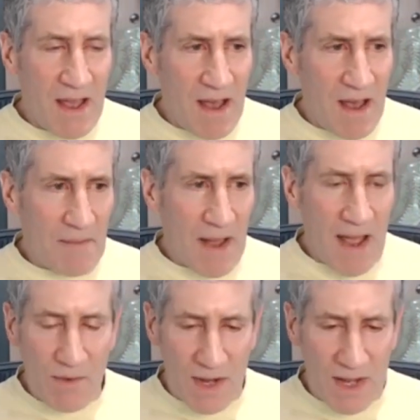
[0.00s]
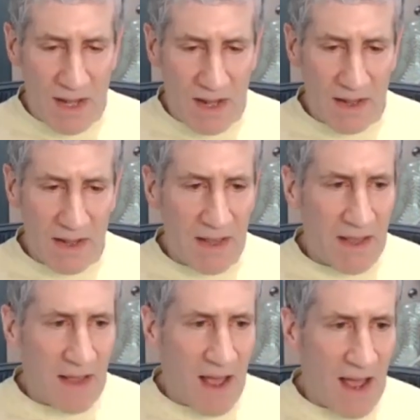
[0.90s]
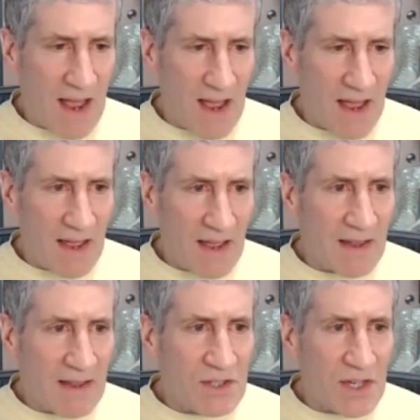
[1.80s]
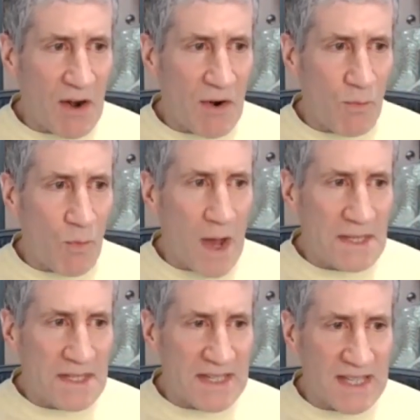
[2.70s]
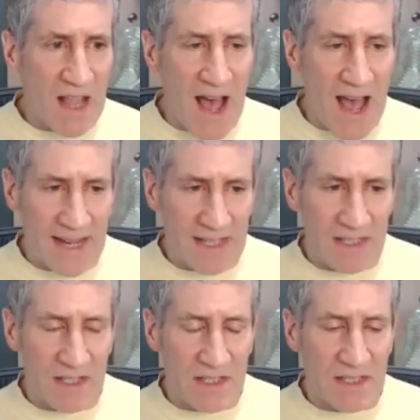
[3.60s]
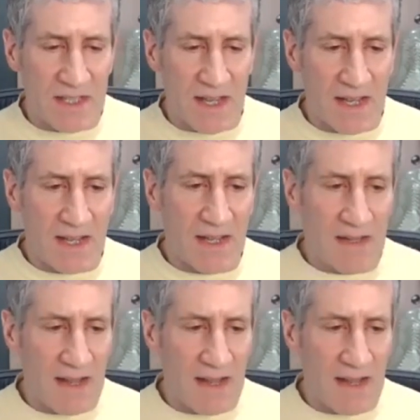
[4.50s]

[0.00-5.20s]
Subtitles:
I will share one slide just to